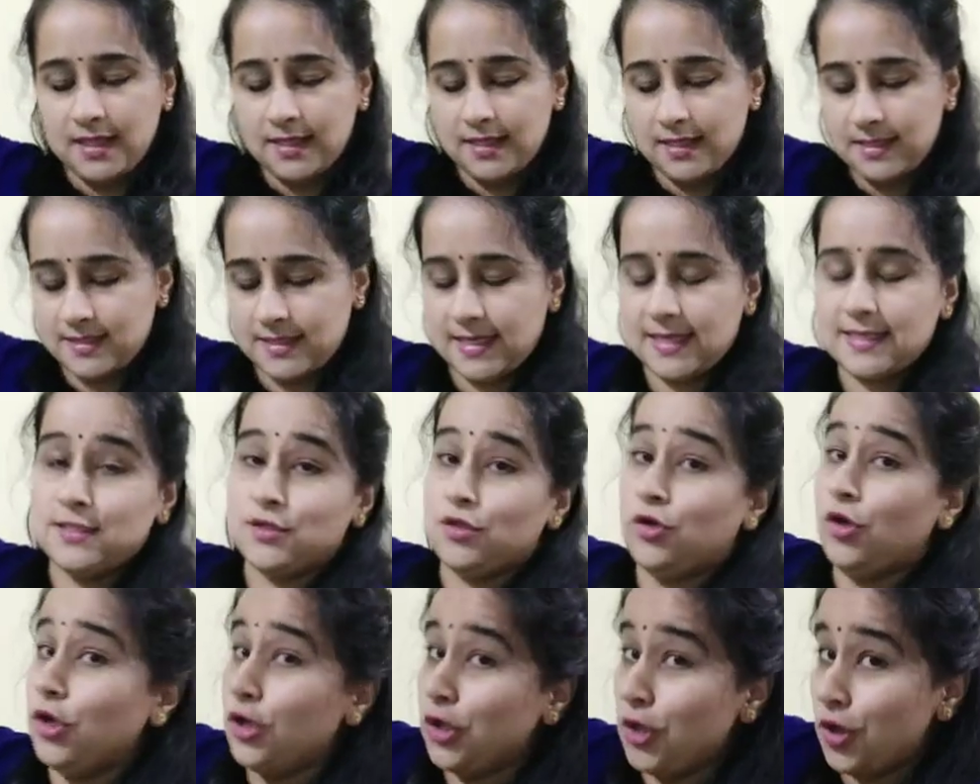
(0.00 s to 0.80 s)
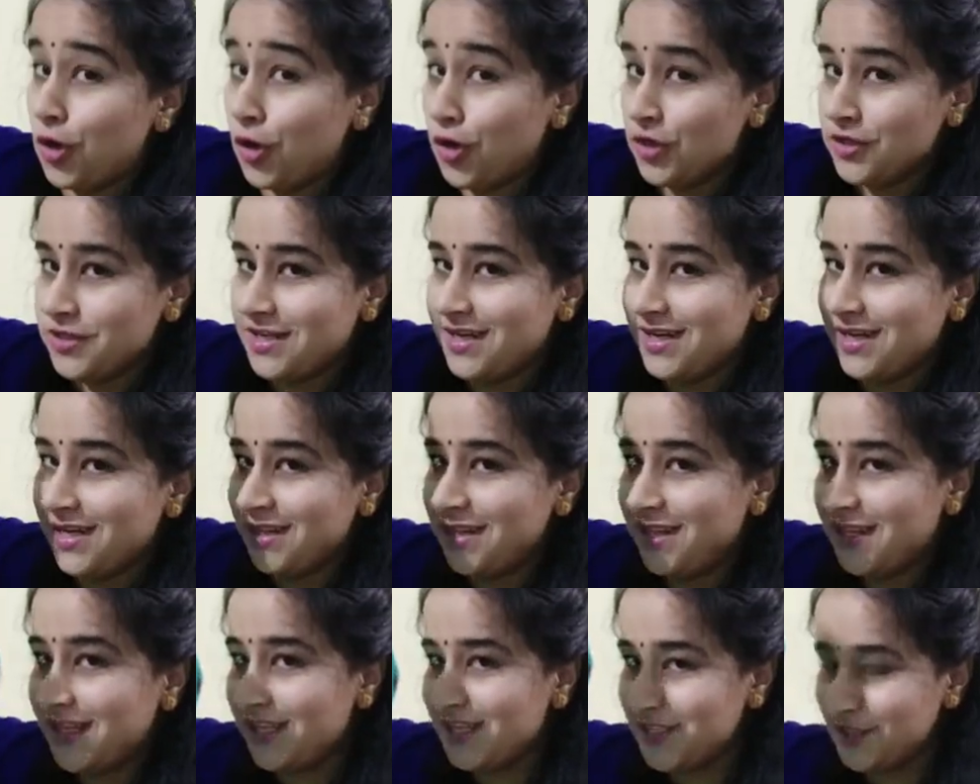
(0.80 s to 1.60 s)
this has not lost
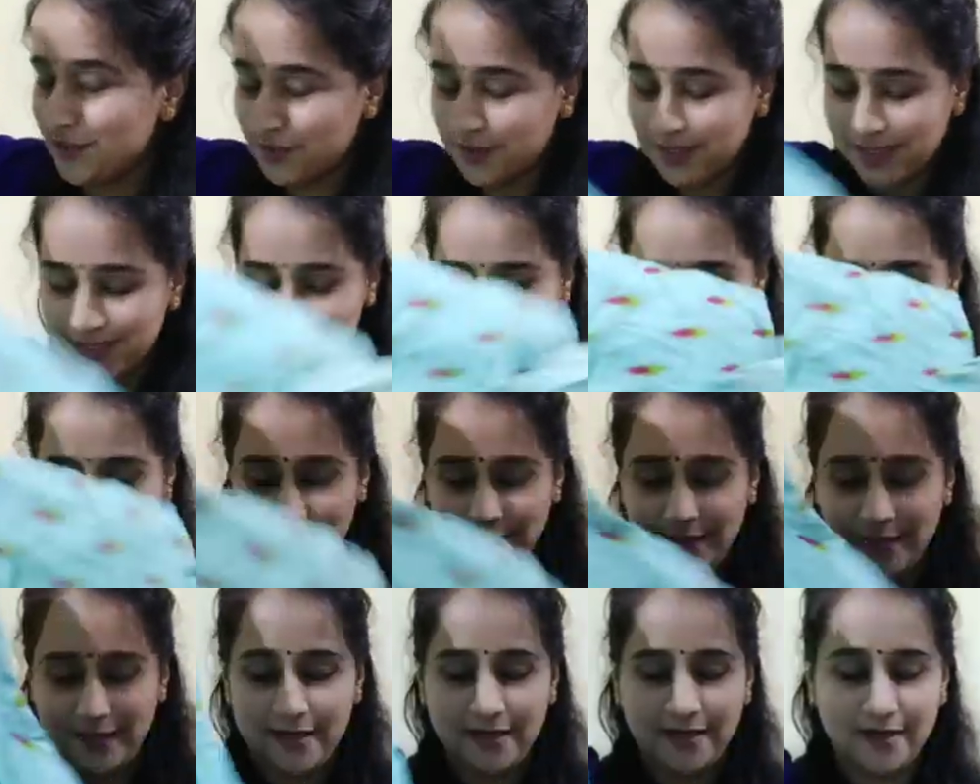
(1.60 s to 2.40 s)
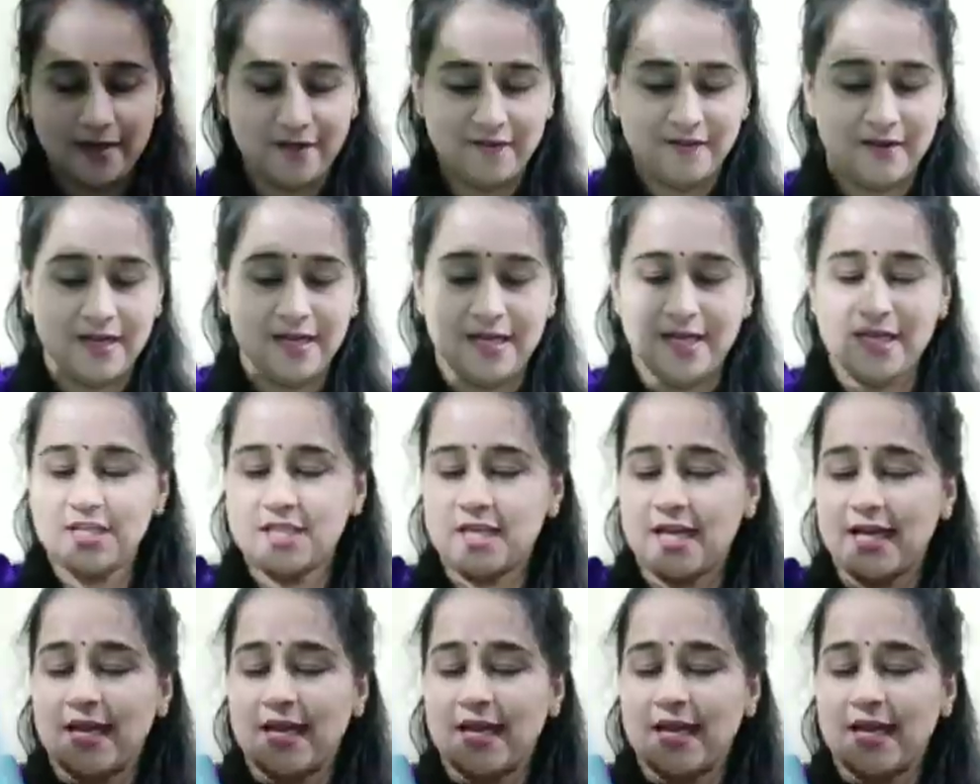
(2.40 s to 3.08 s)
anything, so that's a greater advantage.